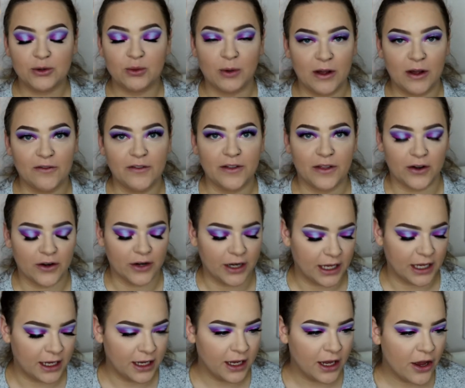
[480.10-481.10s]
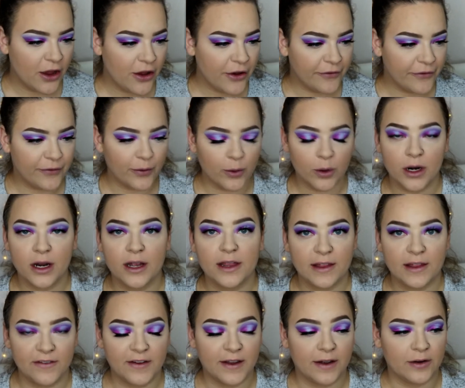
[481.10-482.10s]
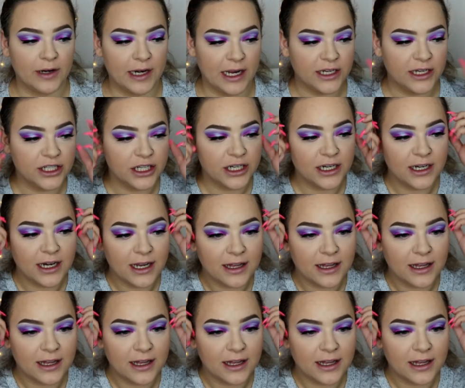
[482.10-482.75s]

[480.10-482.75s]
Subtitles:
12:30 for the foundation.